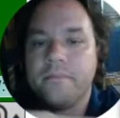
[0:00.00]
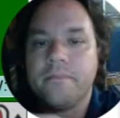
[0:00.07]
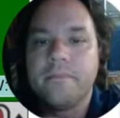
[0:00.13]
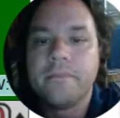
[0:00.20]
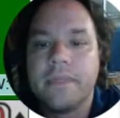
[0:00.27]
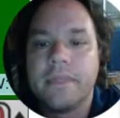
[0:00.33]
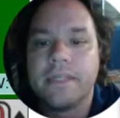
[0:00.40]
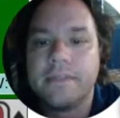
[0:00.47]

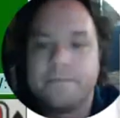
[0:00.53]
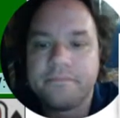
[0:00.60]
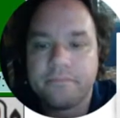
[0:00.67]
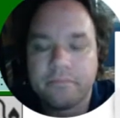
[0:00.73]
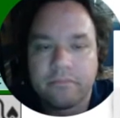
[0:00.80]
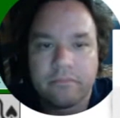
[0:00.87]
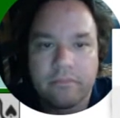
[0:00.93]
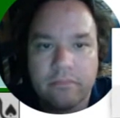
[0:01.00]

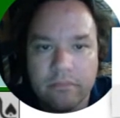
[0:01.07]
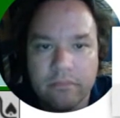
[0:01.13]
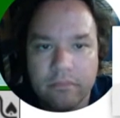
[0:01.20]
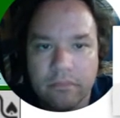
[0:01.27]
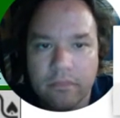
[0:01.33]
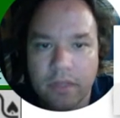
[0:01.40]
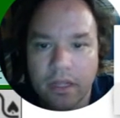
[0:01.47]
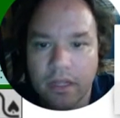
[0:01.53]

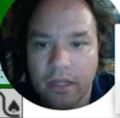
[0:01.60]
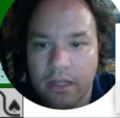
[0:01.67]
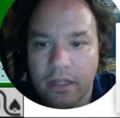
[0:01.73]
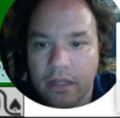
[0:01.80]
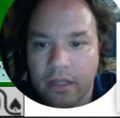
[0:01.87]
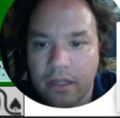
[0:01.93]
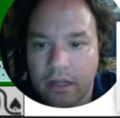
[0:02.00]
Nobody speaks.